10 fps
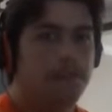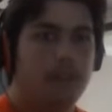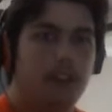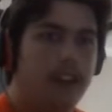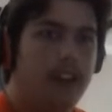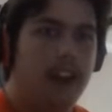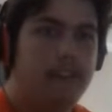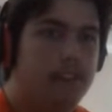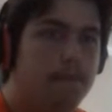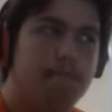Our
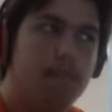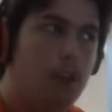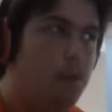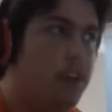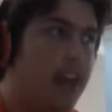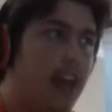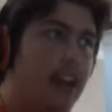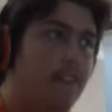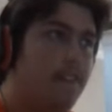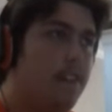cave-in, we got
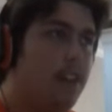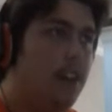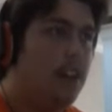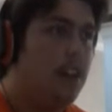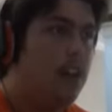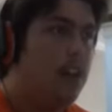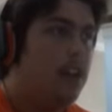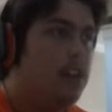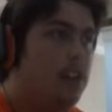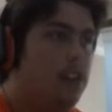it.
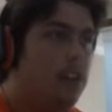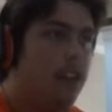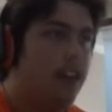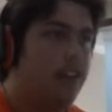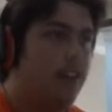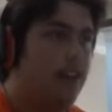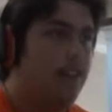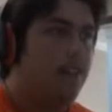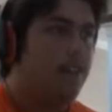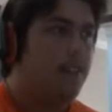Next up,
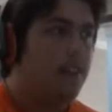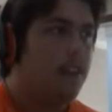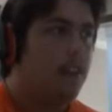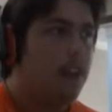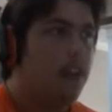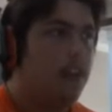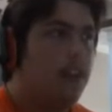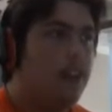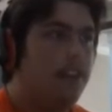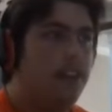
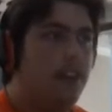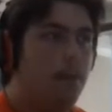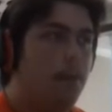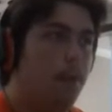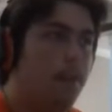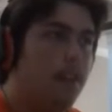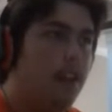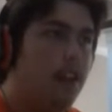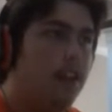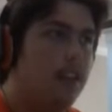Desert Temple.
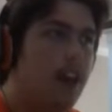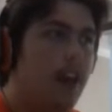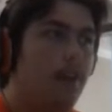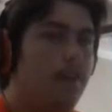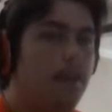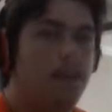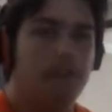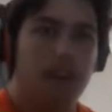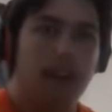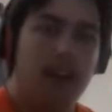Now,
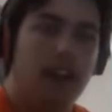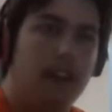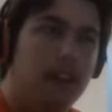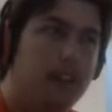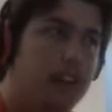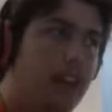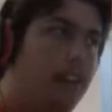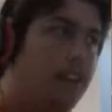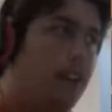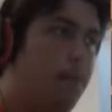before I get into
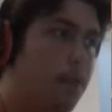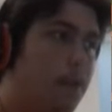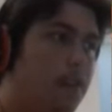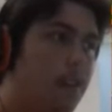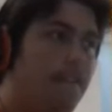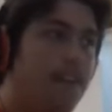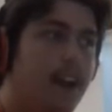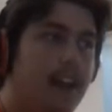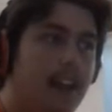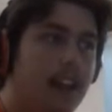Desert Temple and
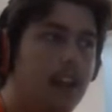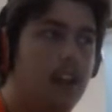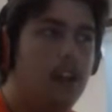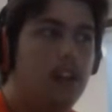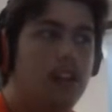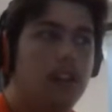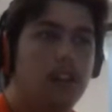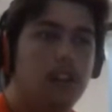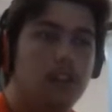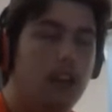finding
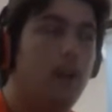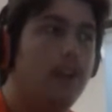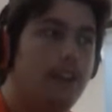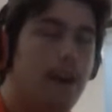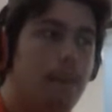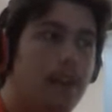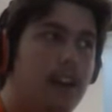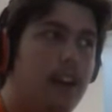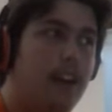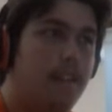the lower temple
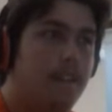in there,